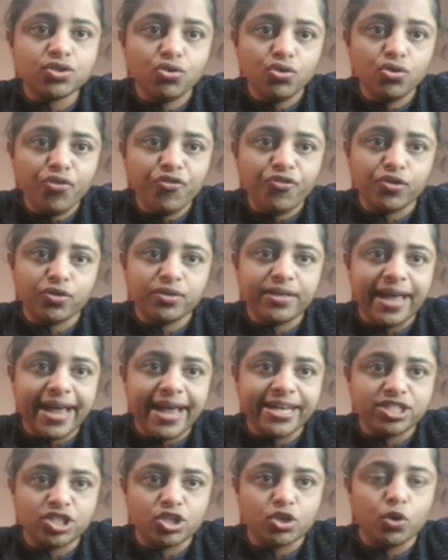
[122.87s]
do for the
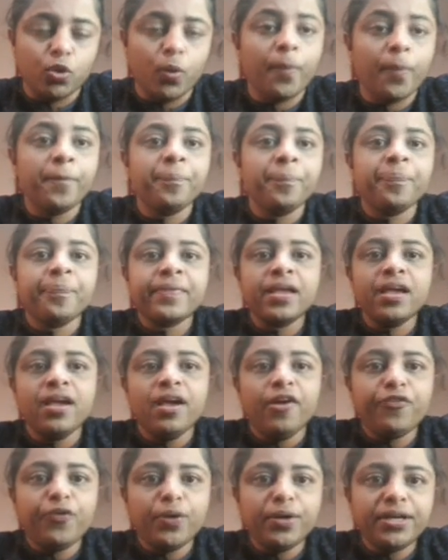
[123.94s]
age group
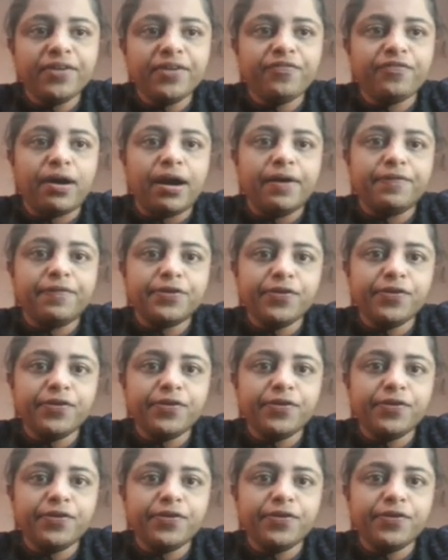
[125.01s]
45